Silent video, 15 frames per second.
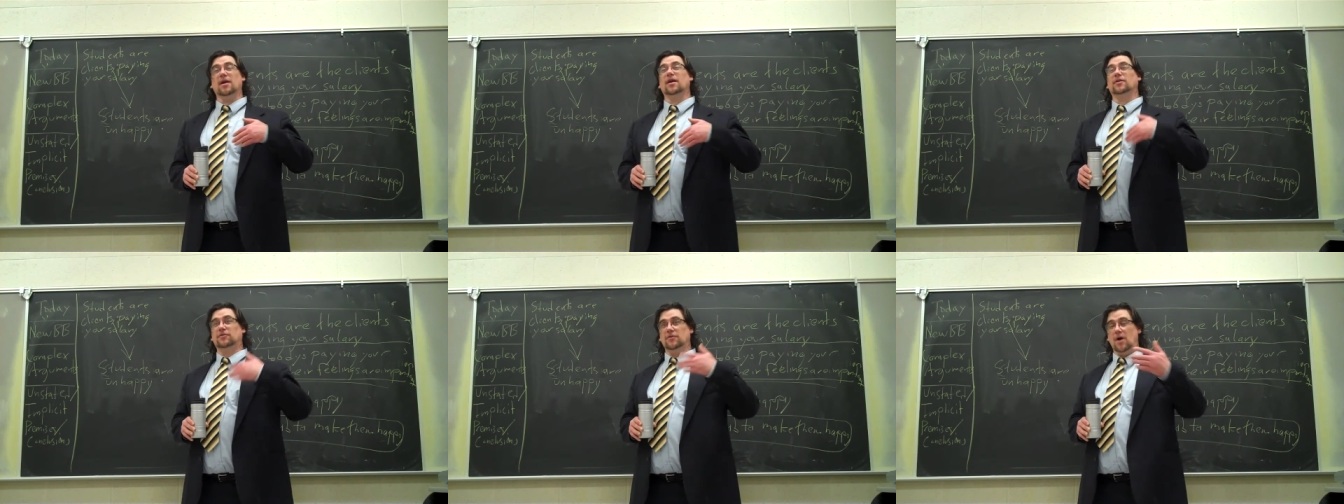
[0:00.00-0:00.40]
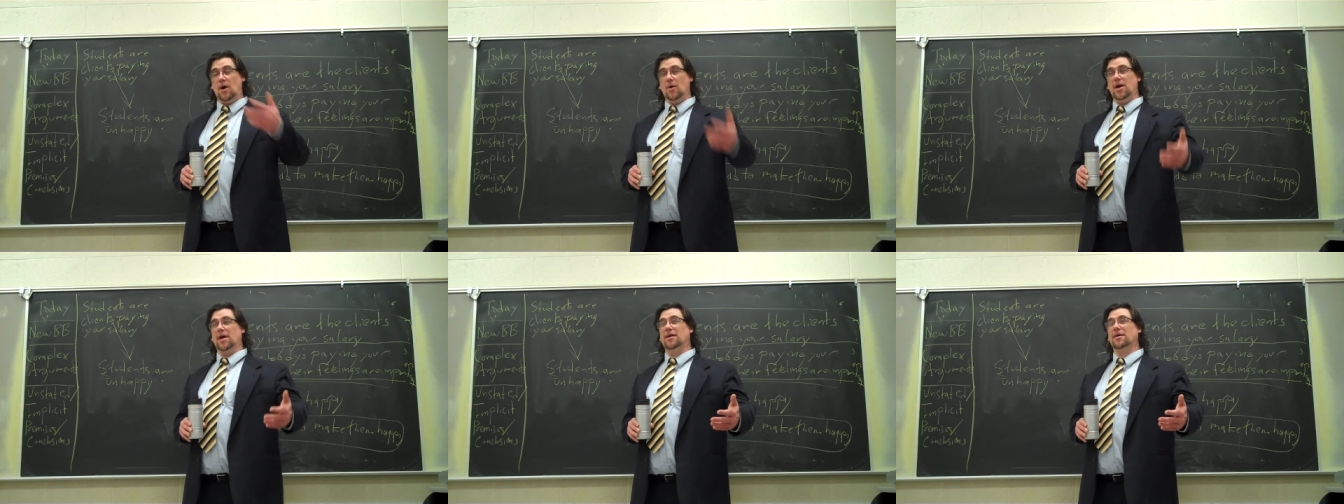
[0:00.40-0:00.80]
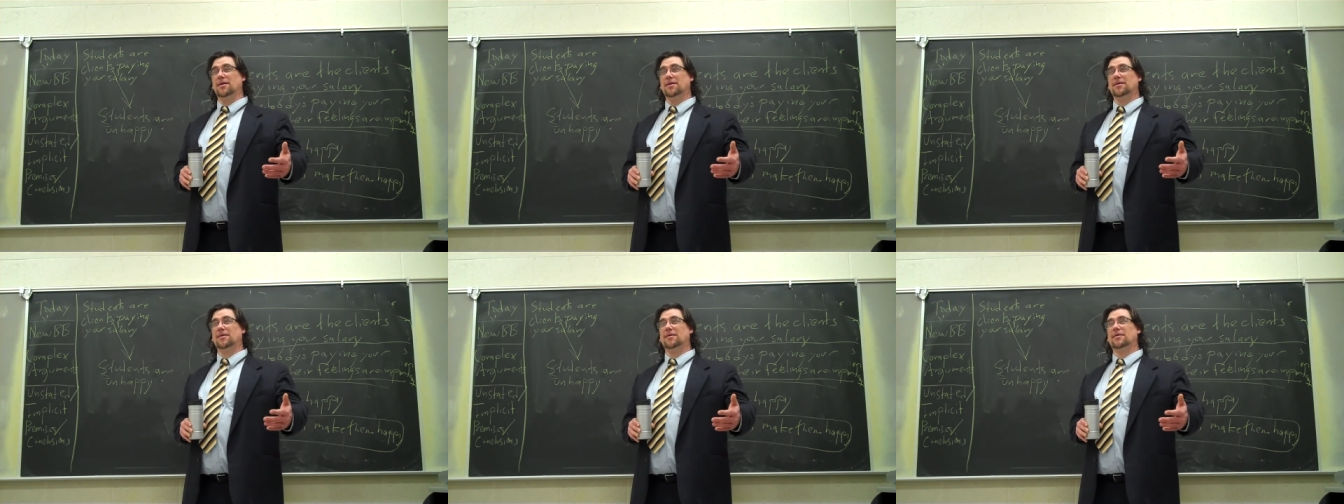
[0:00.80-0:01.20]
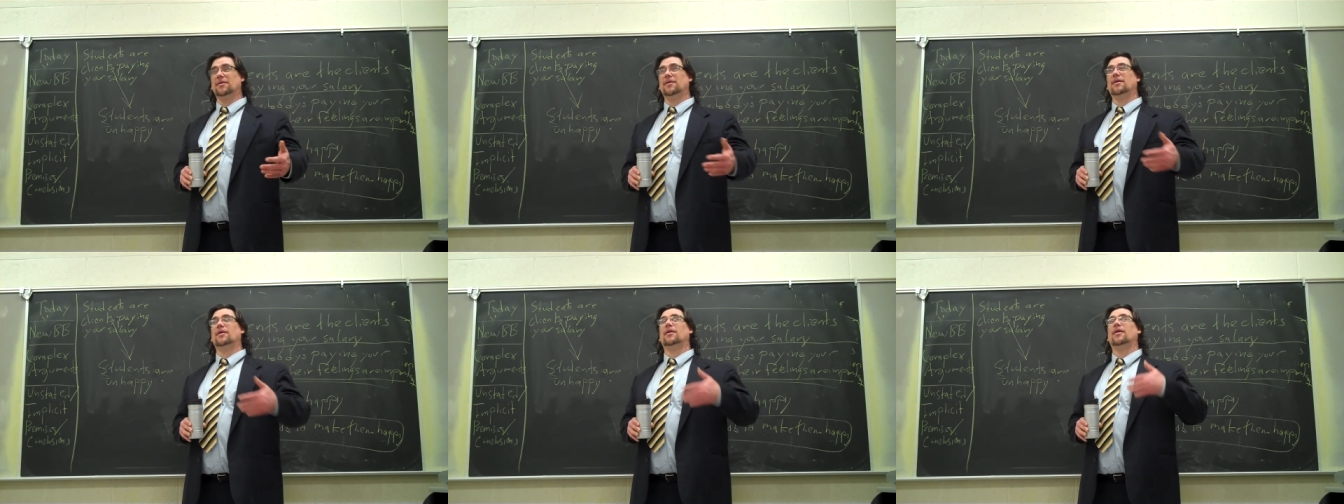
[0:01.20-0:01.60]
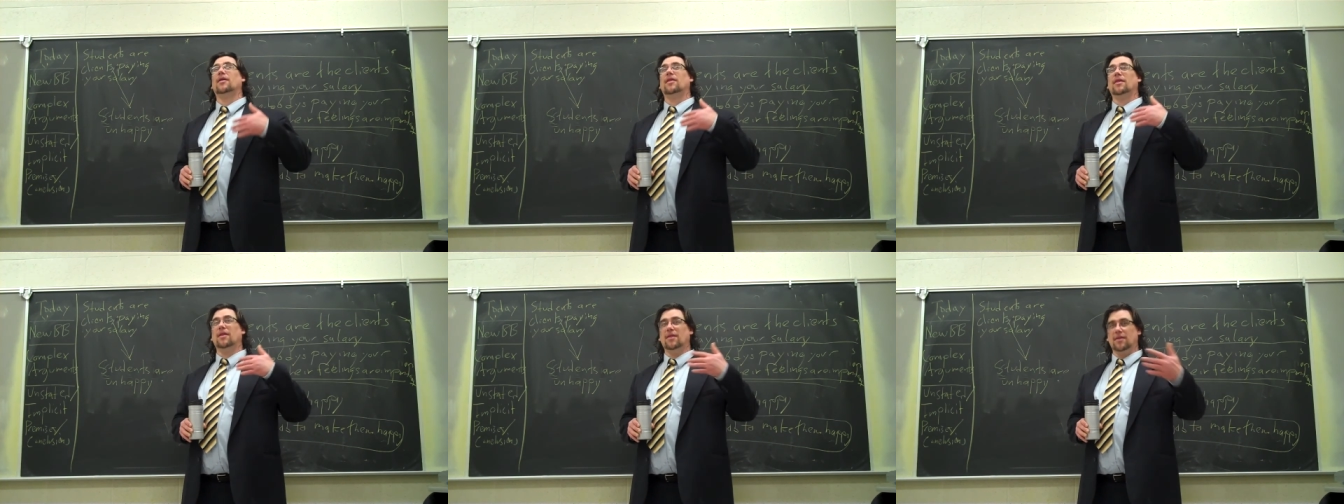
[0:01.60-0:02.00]
it's snowing, um,
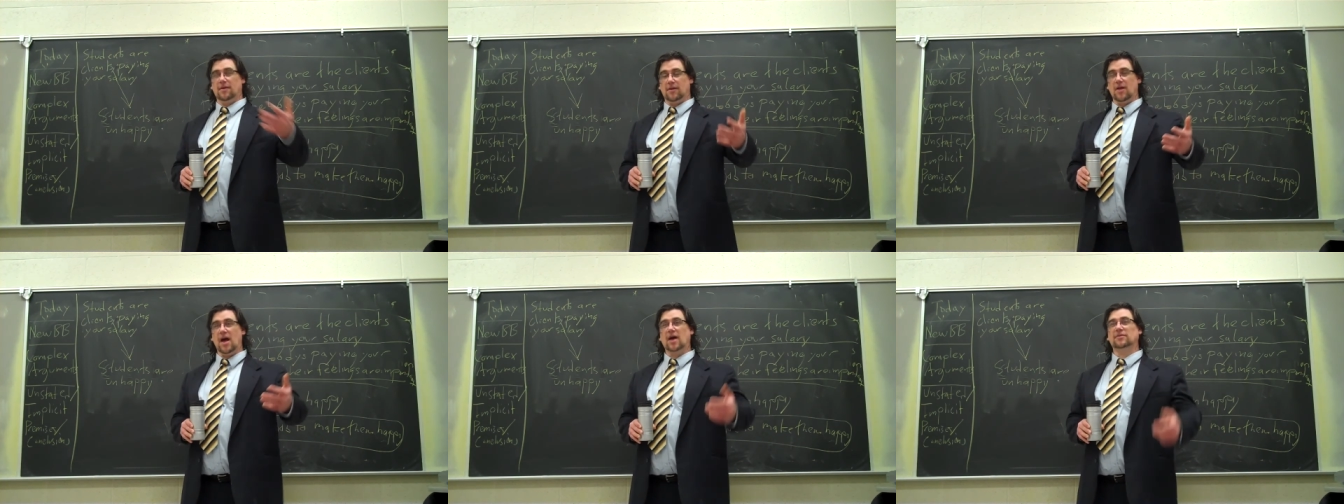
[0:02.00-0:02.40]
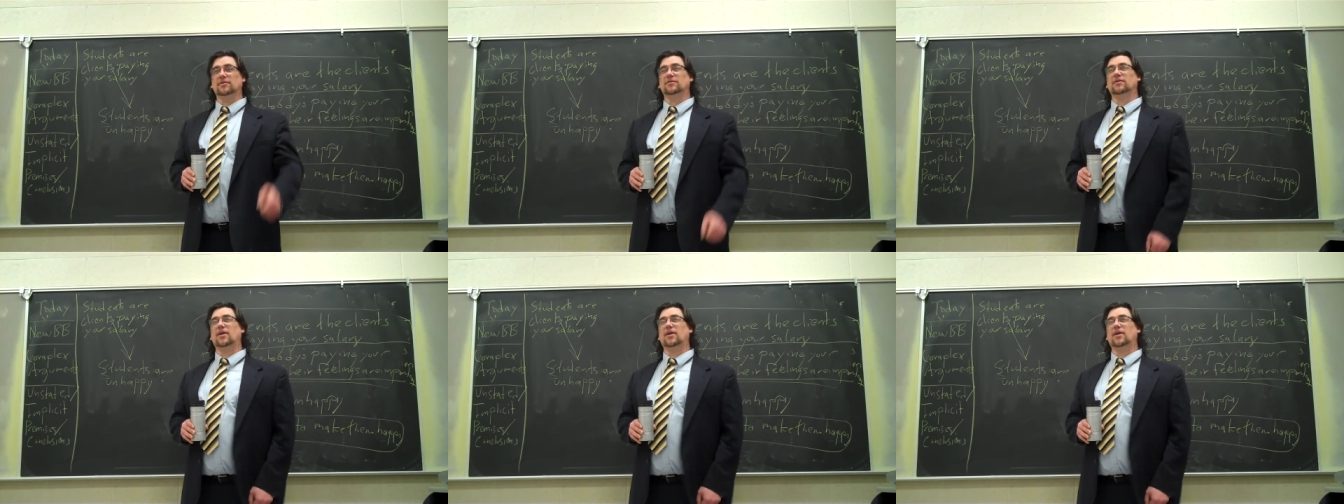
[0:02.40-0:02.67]
class is